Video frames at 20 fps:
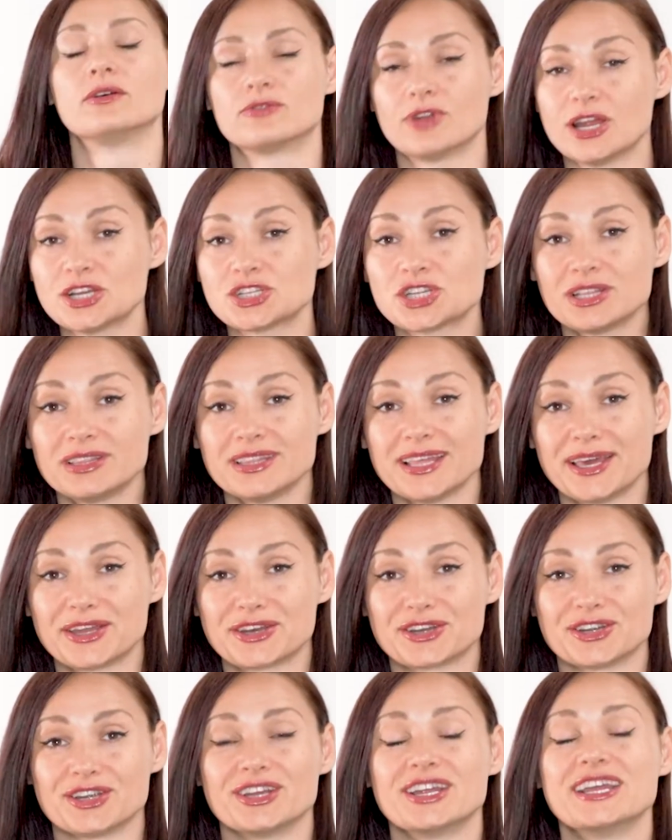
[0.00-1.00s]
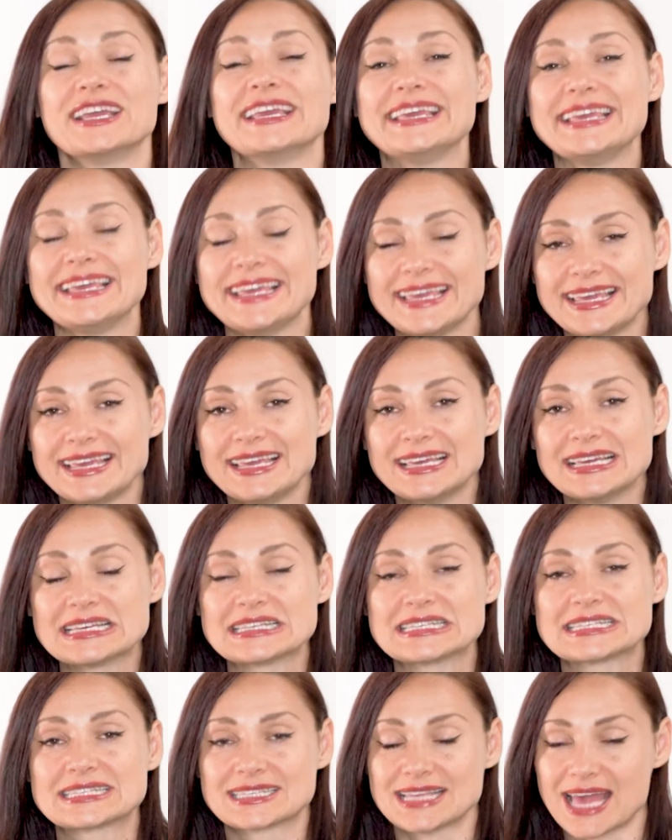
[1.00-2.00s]
Russian letter E
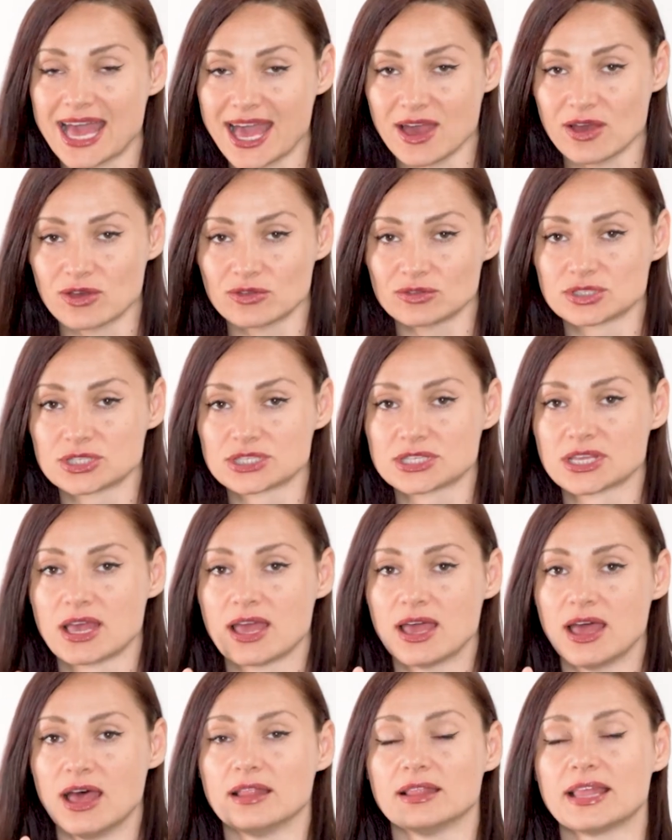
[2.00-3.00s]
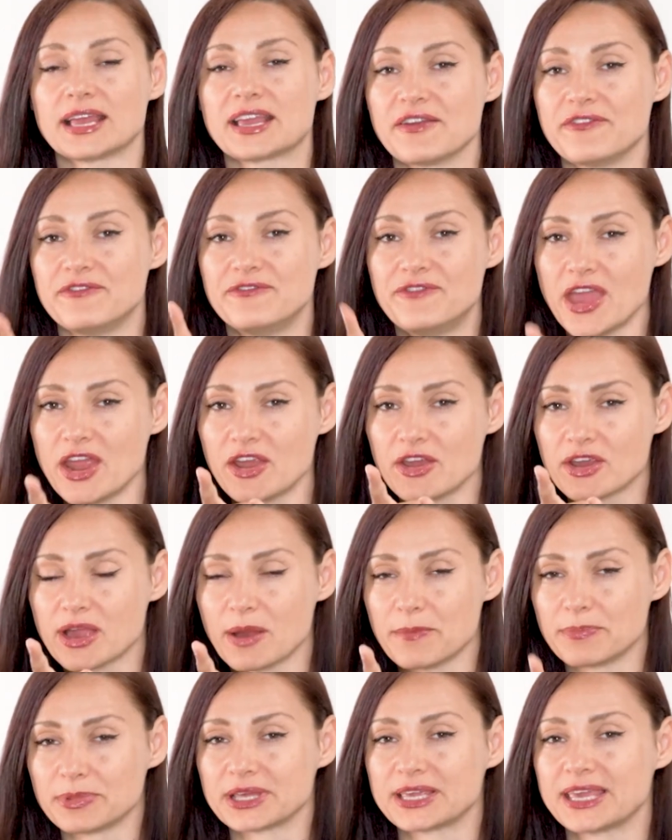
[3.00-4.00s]
sounds like a very
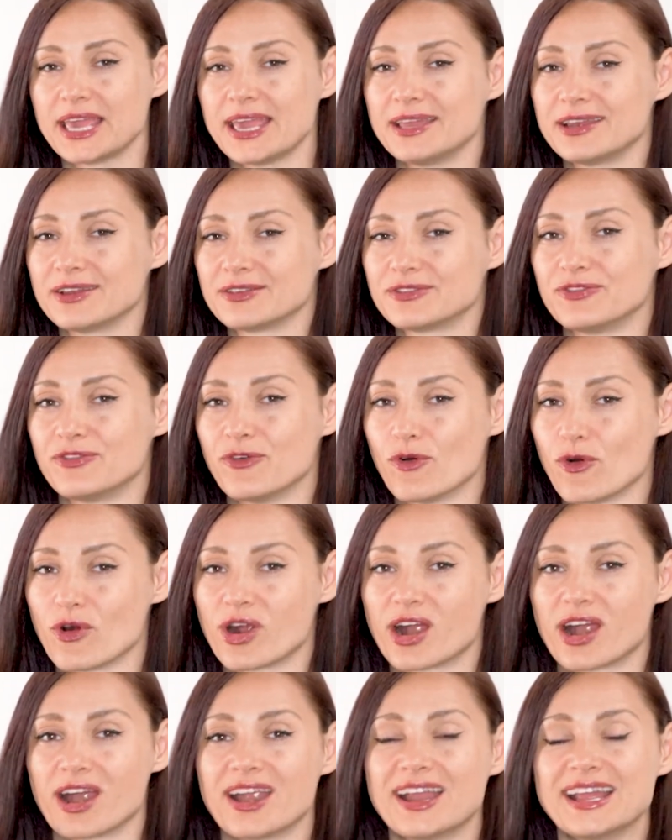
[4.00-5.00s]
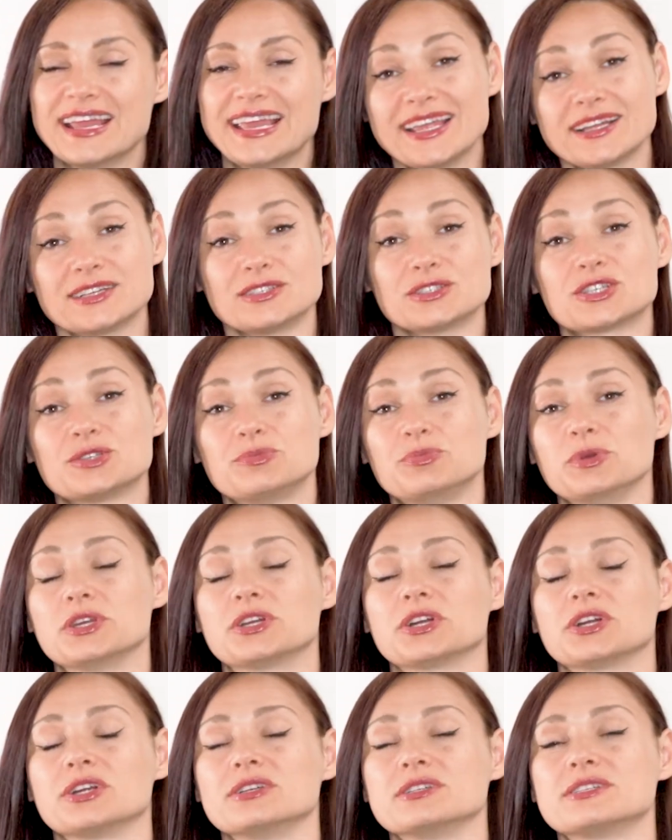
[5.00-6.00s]
complicated for English
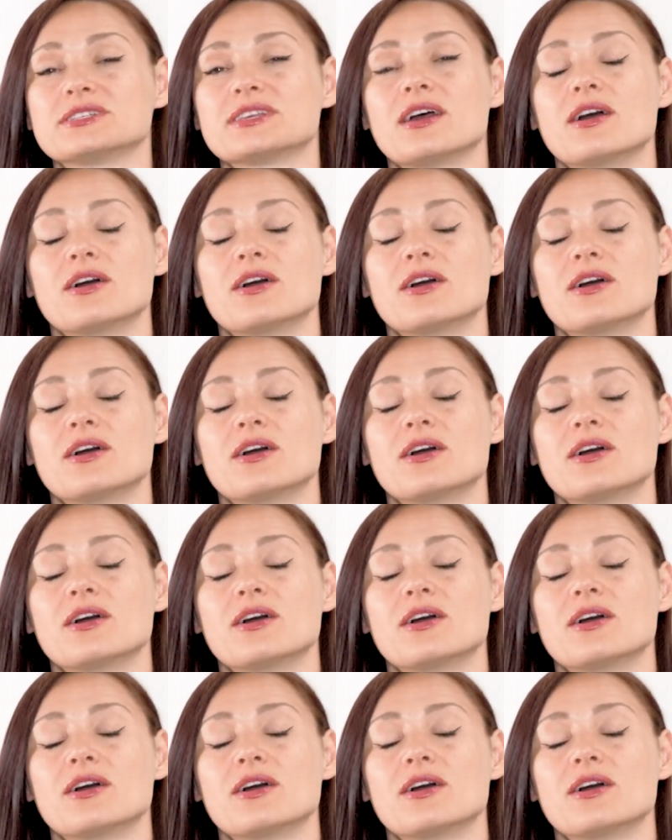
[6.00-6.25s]
speakers